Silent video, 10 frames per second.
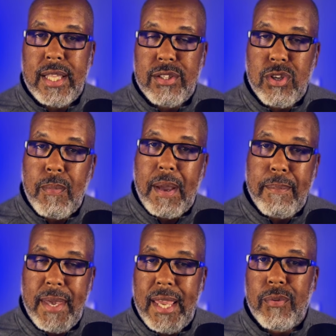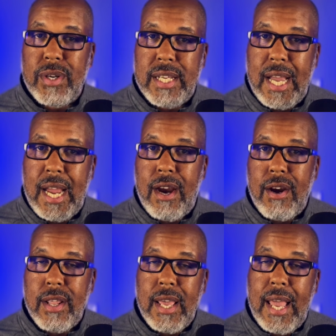And so by being
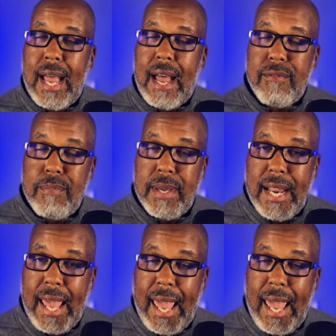retired, I've been